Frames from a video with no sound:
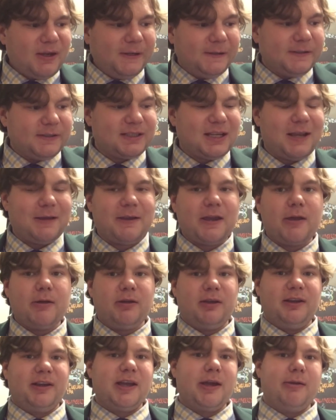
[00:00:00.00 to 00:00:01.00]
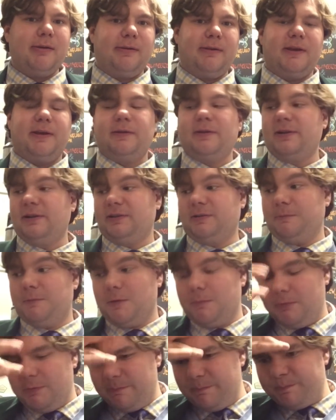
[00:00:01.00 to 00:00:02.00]
Just keep going and going though, that's the
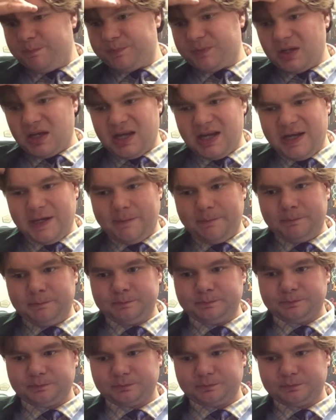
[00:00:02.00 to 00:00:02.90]
problem. Um,